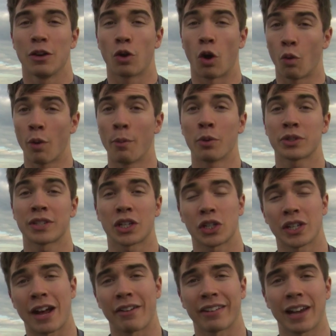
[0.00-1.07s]
Got one more
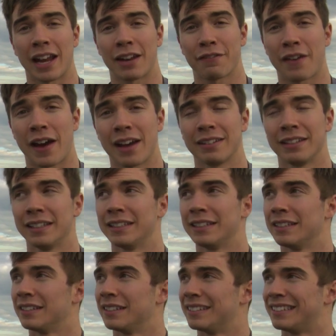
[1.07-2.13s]
session out at Calafat.
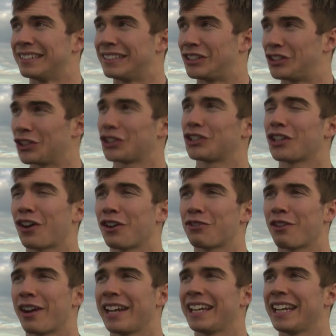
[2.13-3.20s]
It's just started
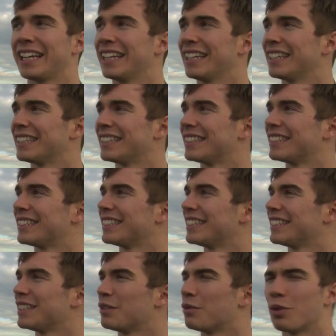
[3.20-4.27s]
raining.
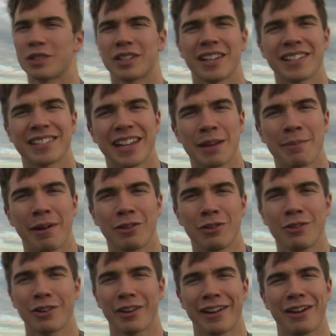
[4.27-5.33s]
What do they say about
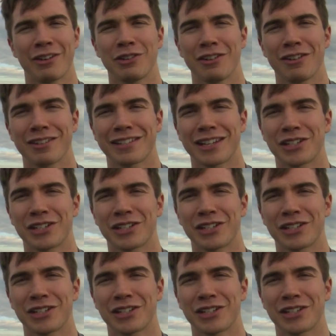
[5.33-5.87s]
not going out on your last